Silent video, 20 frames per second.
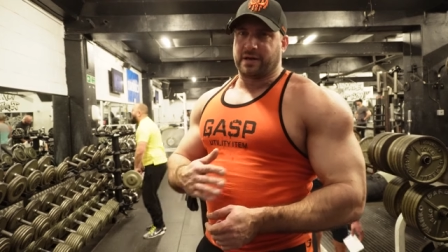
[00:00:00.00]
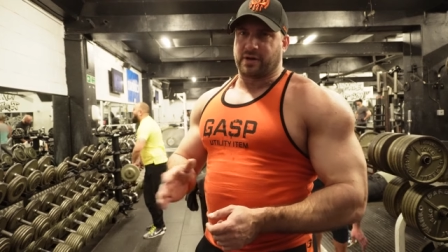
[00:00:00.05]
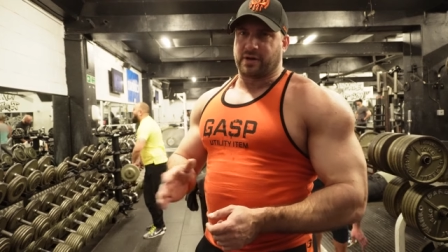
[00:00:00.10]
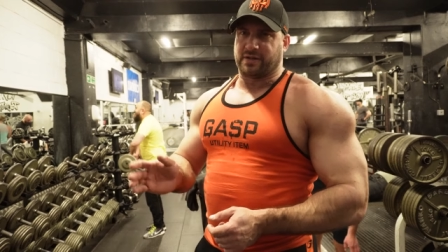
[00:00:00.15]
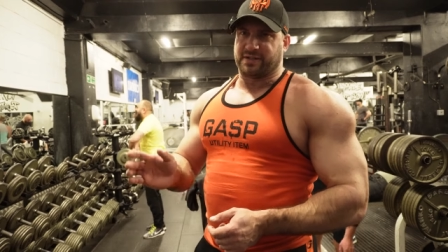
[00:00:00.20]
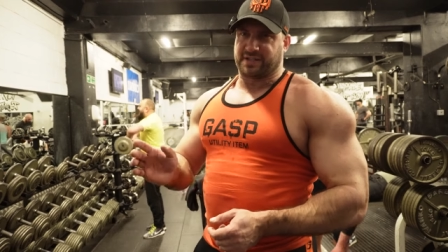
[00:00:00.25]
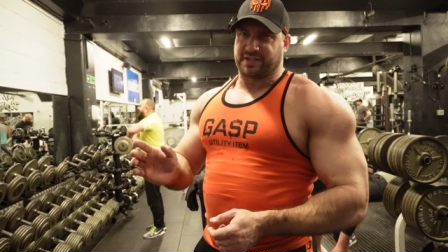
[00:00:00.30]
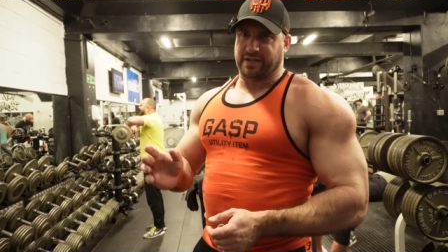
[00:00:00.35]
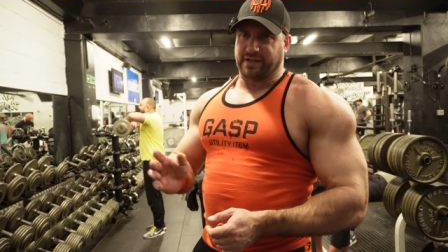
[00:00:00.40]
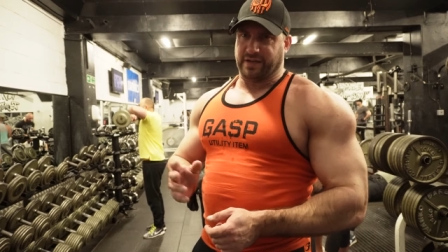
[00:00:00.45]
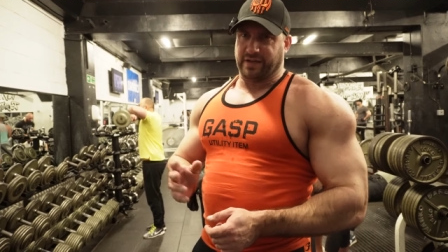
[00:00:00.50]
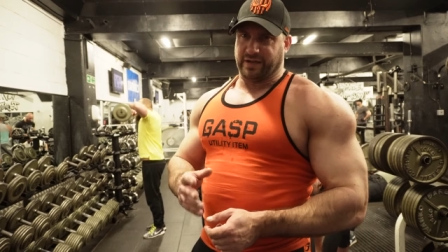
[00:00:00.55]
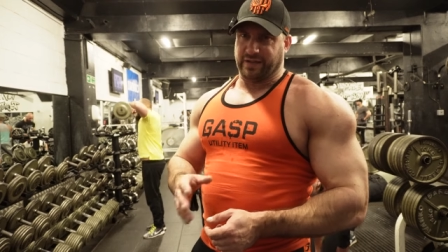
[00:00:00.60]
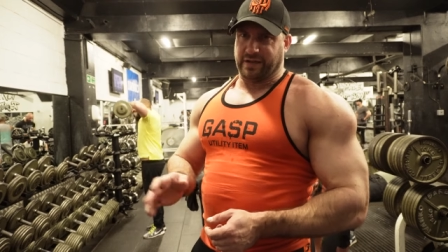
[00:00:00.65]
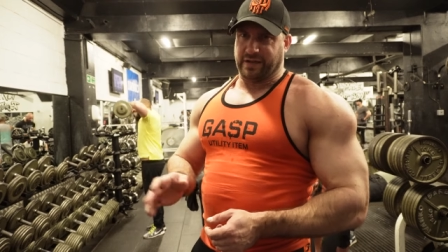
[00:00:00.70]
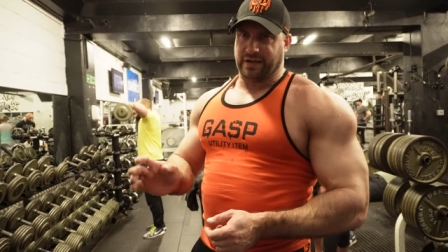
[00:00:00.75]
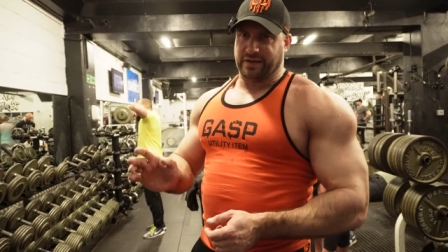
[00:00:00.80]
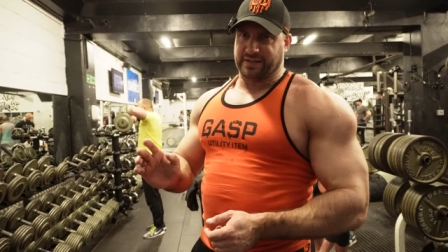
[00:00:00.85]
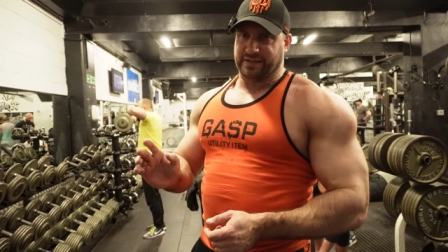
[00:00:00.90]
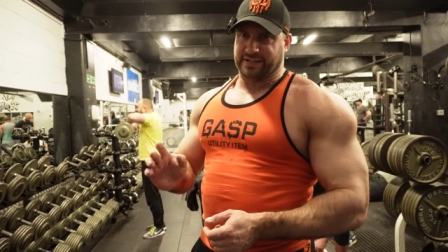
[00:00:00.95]
Gonzo Lou
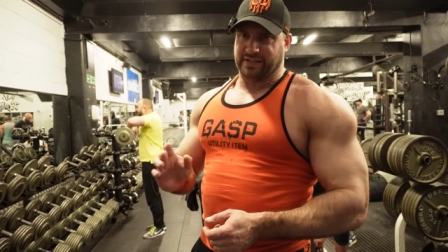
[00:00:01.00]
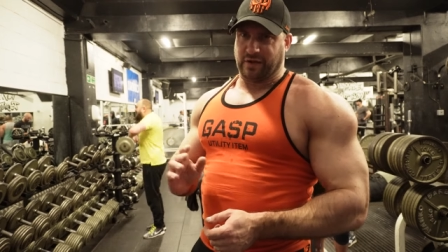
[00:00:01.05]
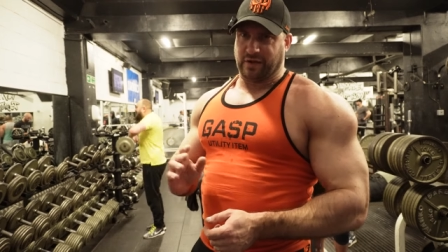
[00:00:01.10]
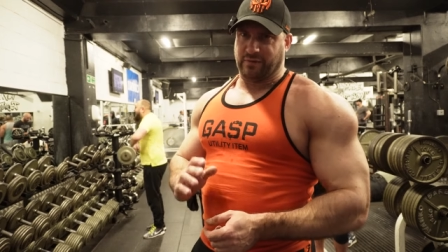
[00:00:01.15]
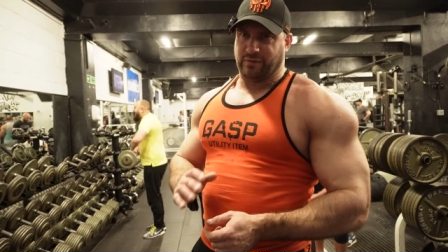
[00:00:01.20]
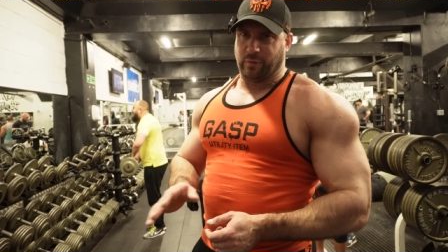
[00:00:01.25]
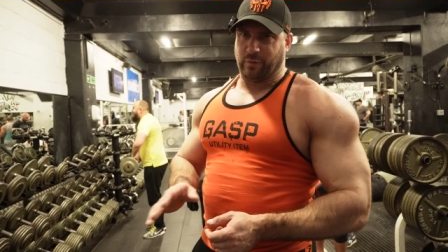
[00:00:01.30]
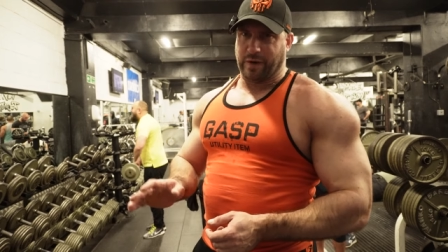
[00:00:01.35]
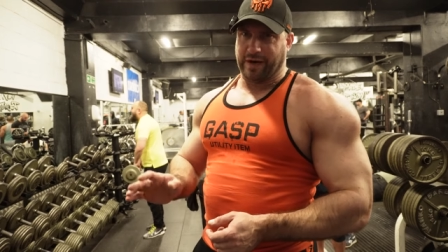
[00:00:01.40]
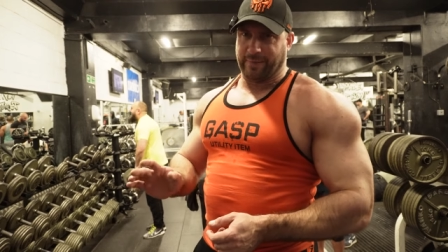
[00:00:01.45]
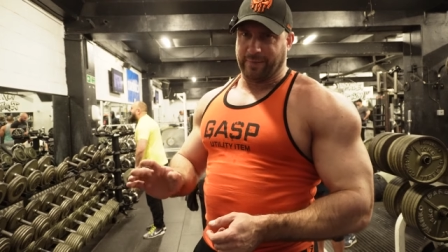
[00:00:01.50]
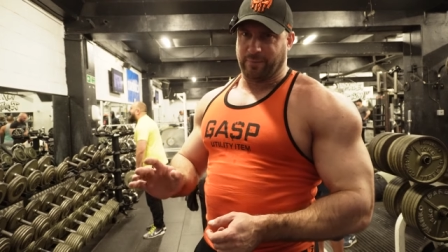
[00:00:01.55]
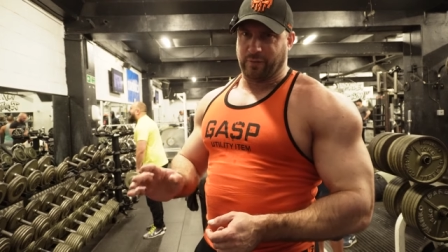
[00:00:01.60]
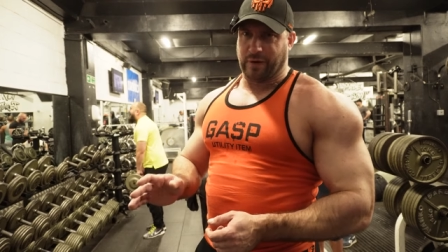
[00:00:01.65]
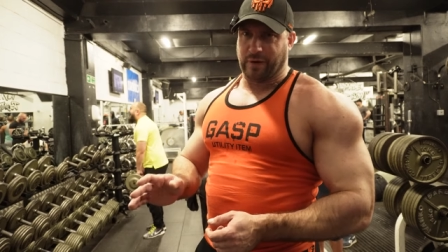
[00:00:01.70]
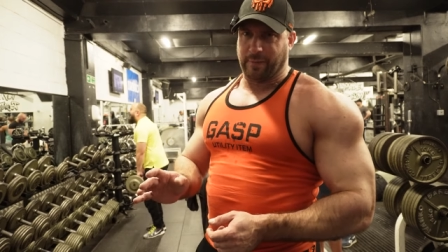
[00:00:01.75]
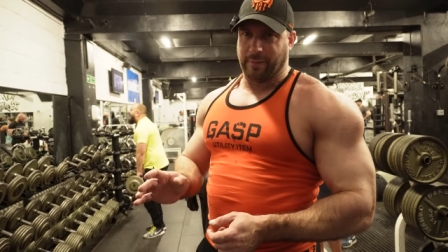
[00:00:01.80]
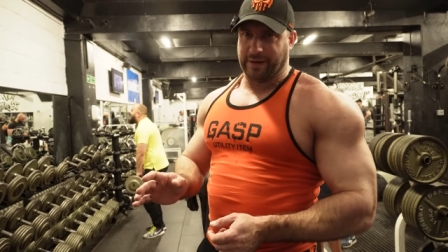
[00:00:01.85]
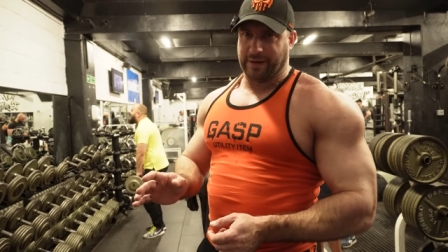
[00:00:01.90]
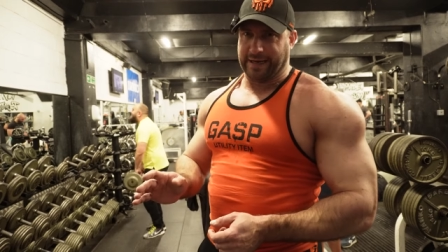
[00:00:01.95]
clothes weighed
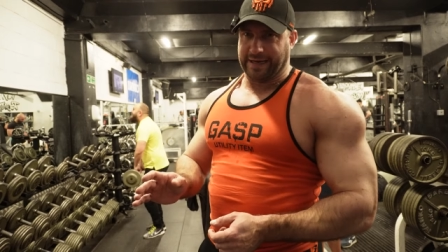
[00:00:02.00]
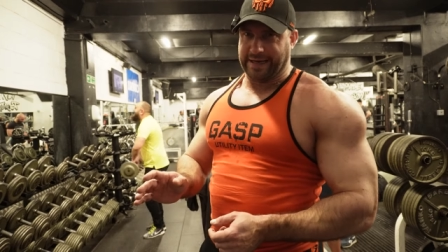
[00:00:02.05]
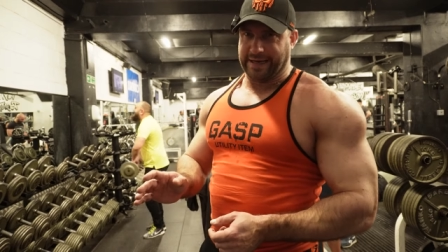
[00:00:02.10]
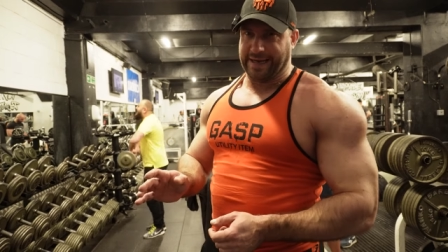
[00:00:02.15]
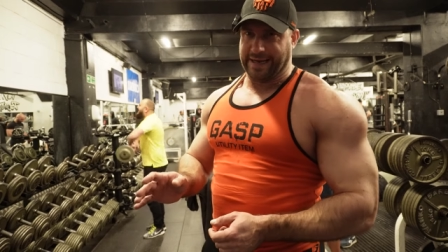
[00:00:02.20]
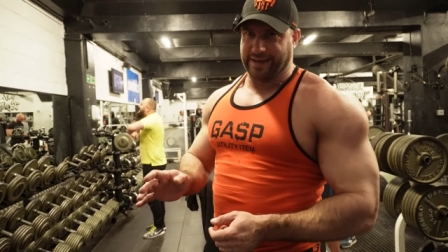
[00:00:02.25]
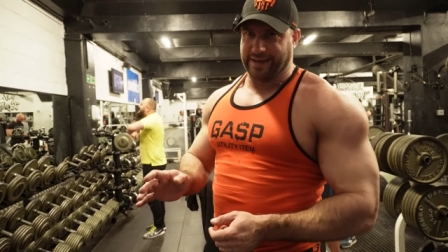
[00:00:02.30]
properly